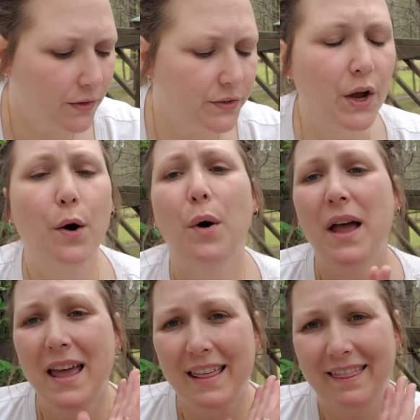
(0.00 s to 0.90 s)
So
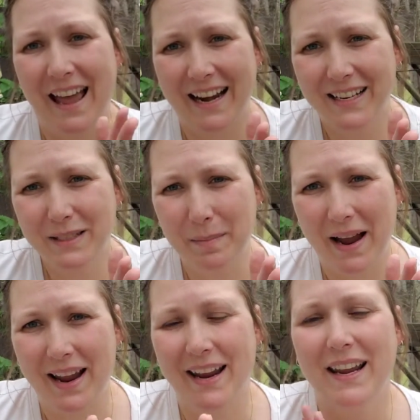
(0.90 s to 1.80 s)
that is
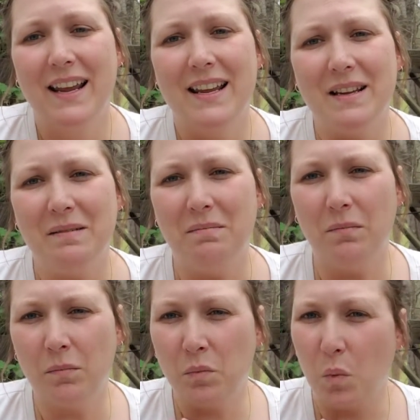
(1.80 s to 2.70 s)
my
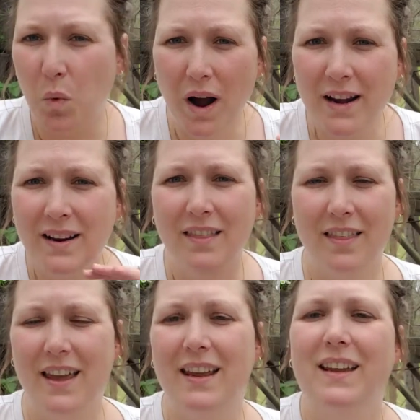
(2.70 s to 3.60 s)
one
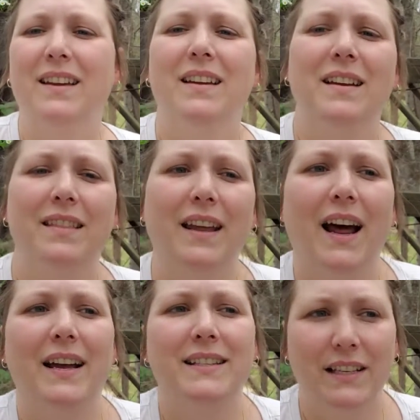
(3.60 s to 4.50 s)
thing that
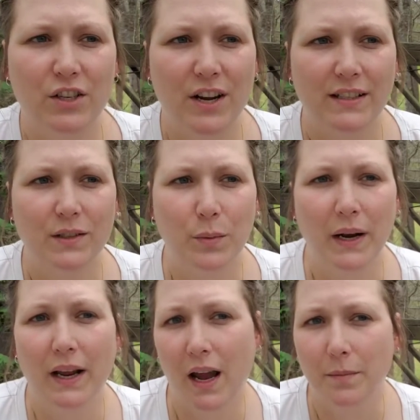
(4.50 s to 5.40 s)
I suggest
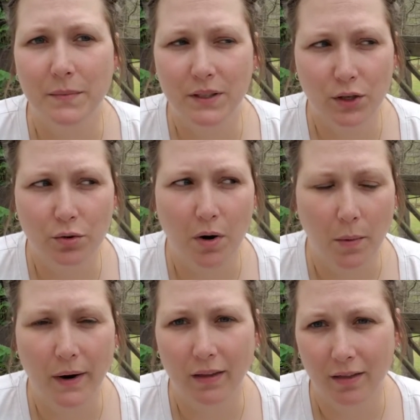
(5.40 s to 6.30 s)
when it comes to
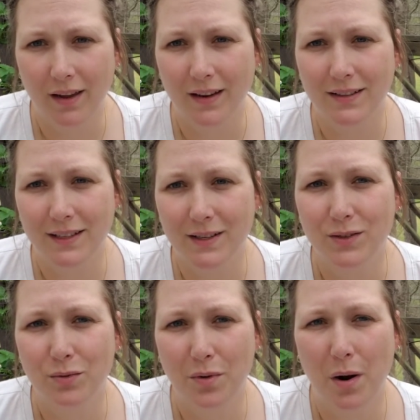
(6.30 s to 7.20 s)
growing things,
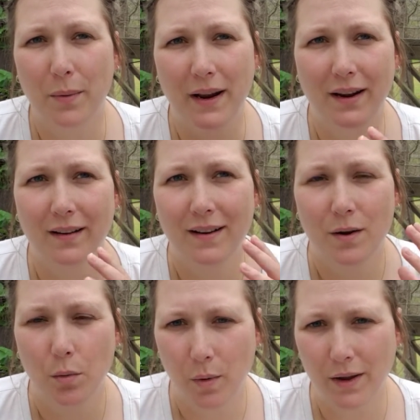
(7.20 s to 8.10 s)
is growing
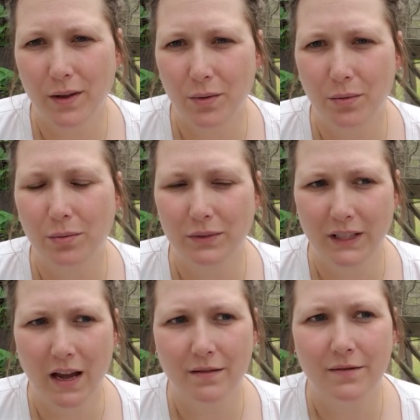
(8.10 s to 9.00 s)
what you
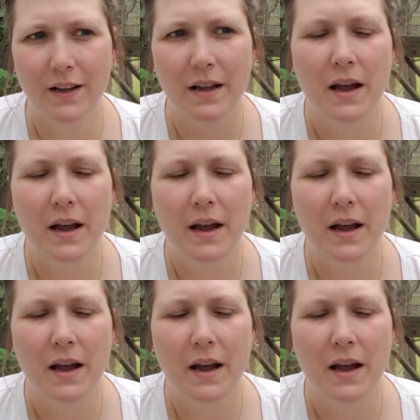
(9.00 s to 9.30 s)
love.